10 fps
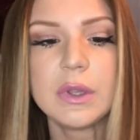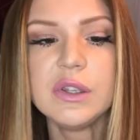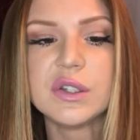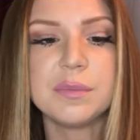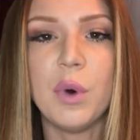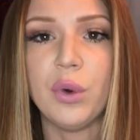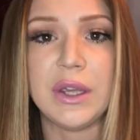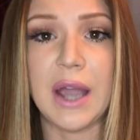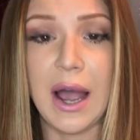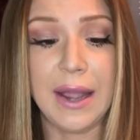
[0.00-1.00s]

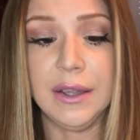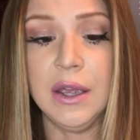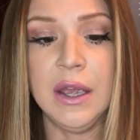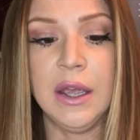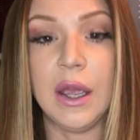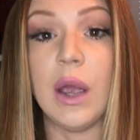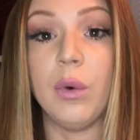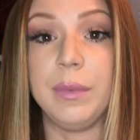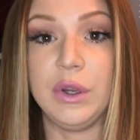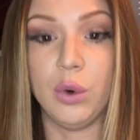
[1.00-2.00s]
smoky eye. It
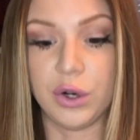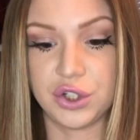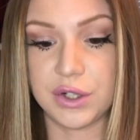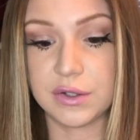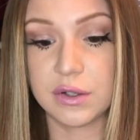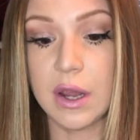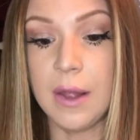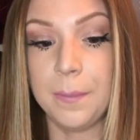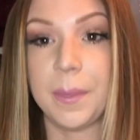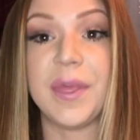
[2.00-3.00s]
will be gorgeous.
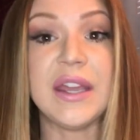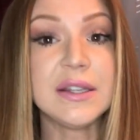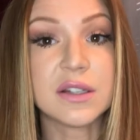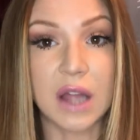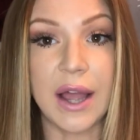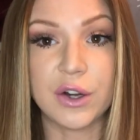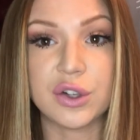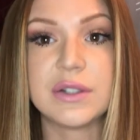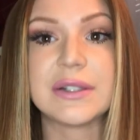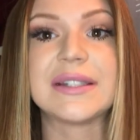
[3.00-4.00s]
These
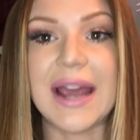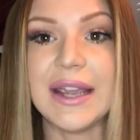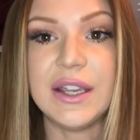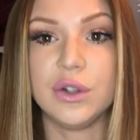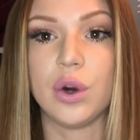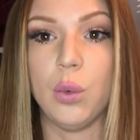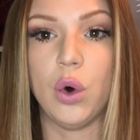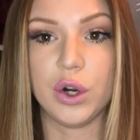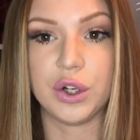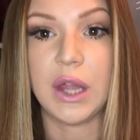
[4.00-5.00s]
liners stay in your
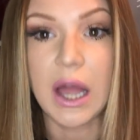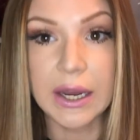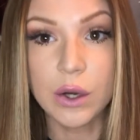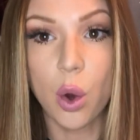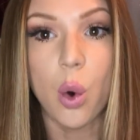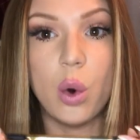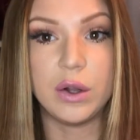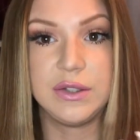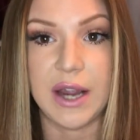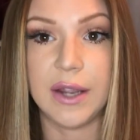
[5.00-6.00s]
waterline
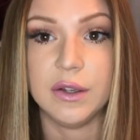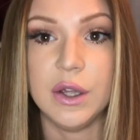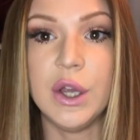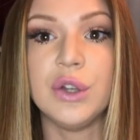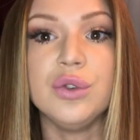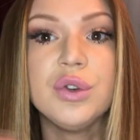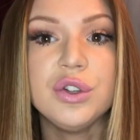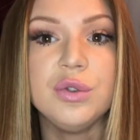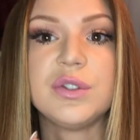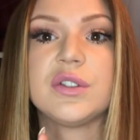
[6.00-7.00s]
all day. You
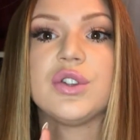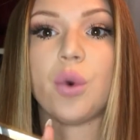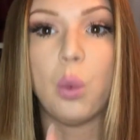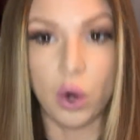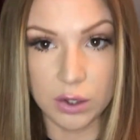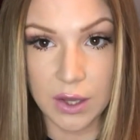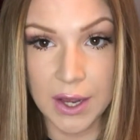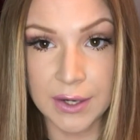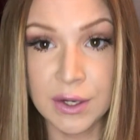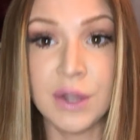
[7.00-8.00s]
can use this in your
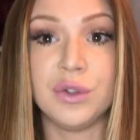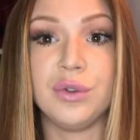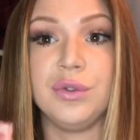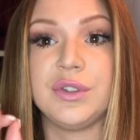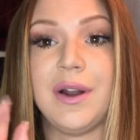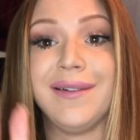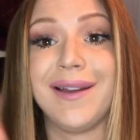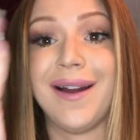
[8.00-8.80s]
waterline. You can use it on